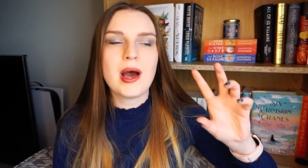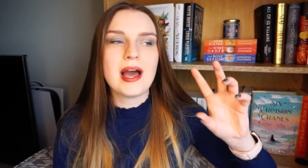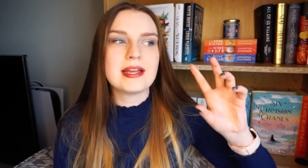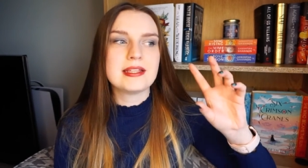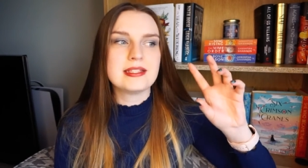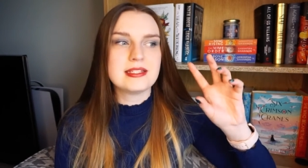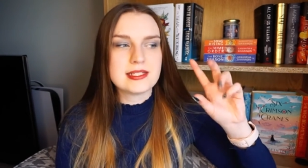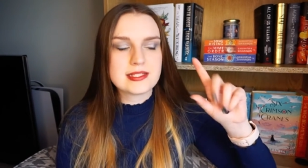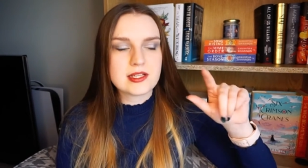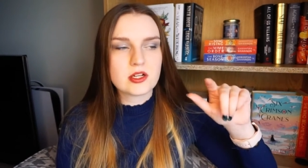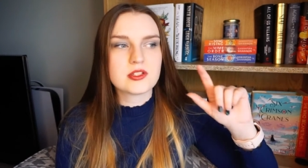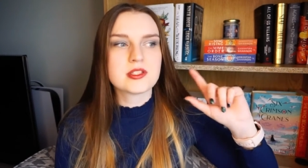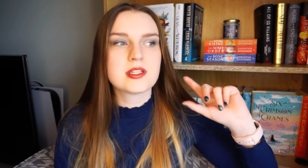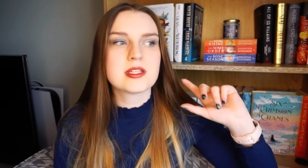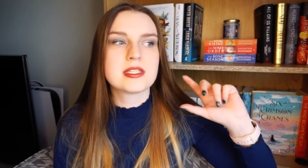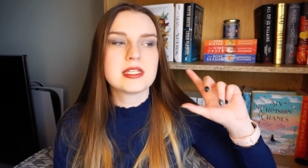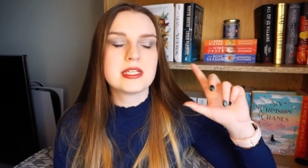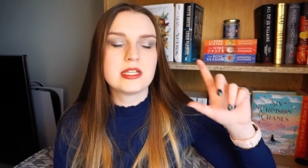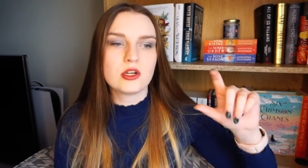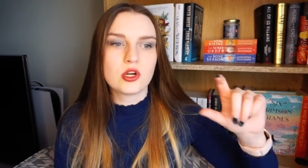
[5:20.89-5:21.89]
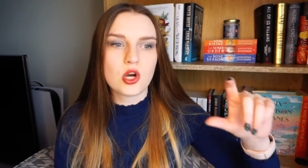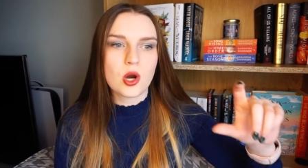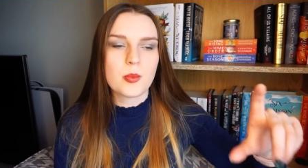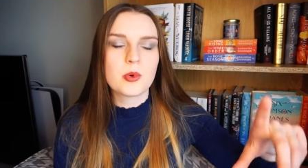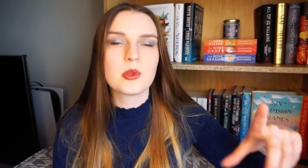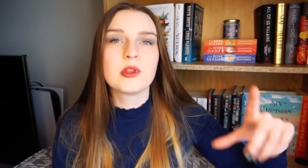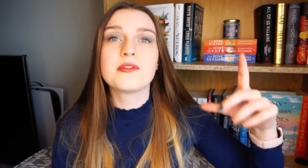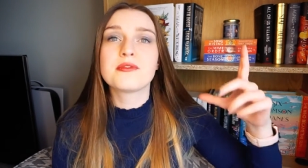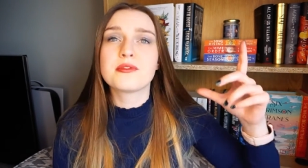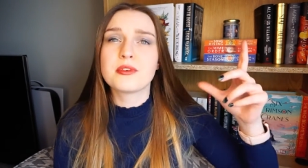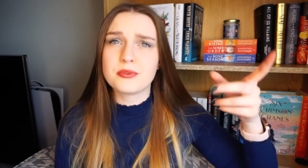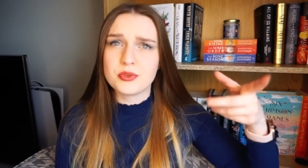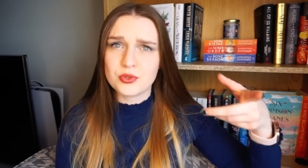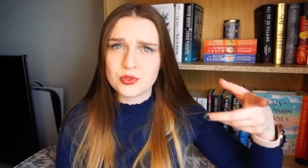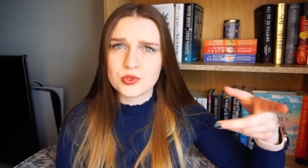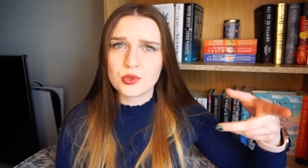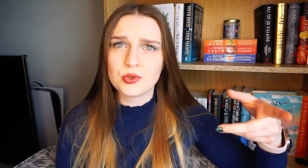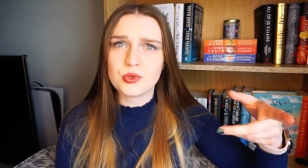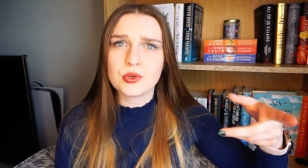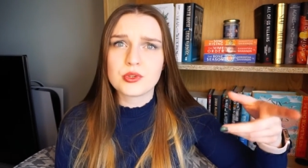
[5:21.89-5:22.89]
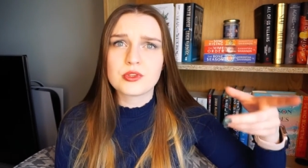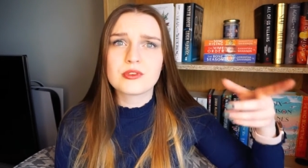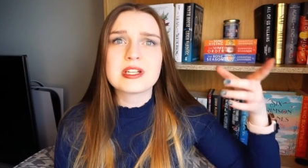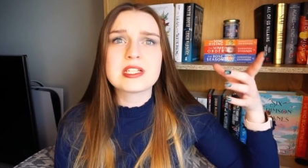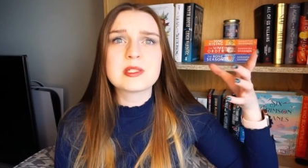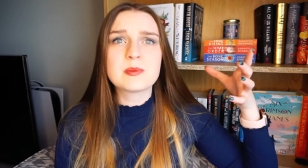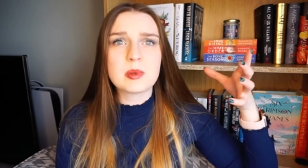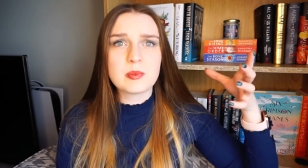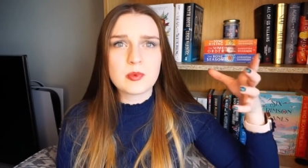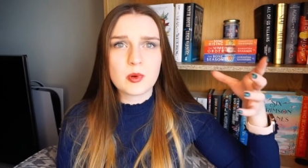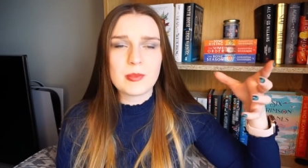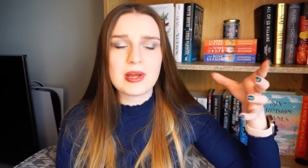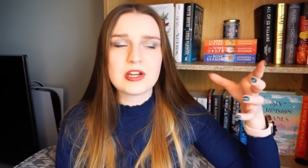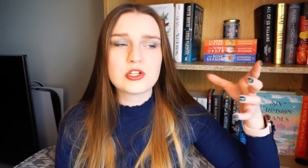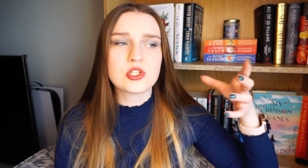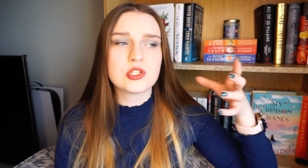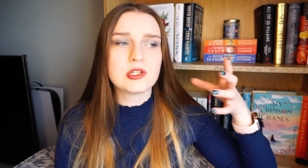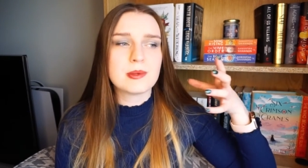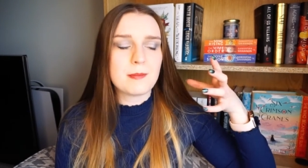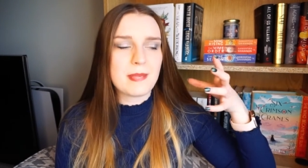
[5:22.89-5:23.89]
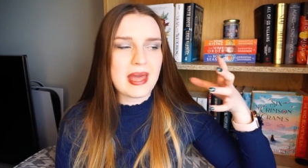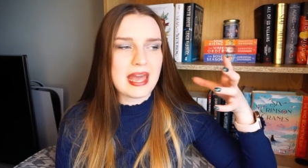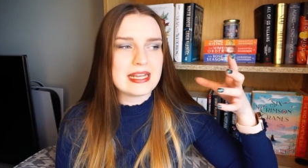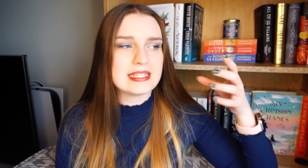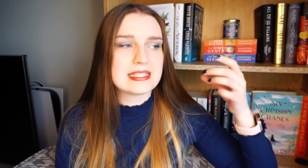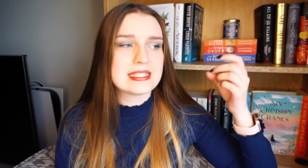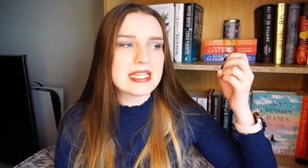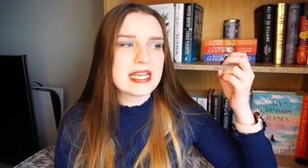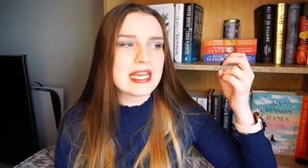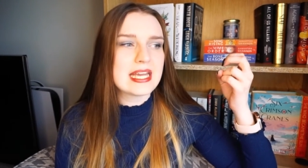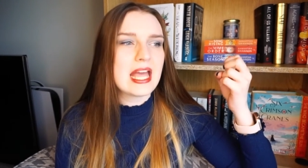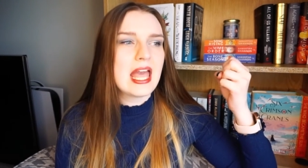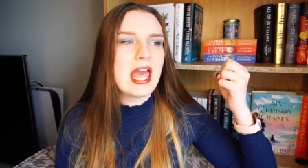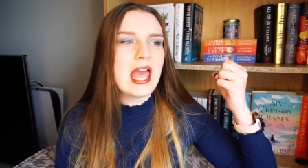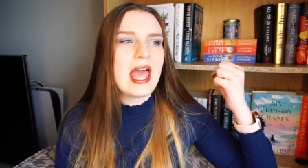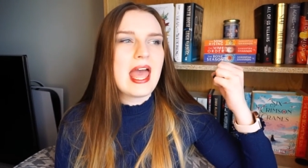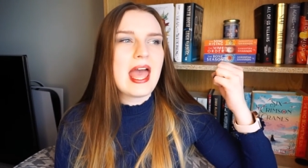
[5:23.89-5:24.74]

I did also see a couple of reviews on Goodreads, people mentioned the pacing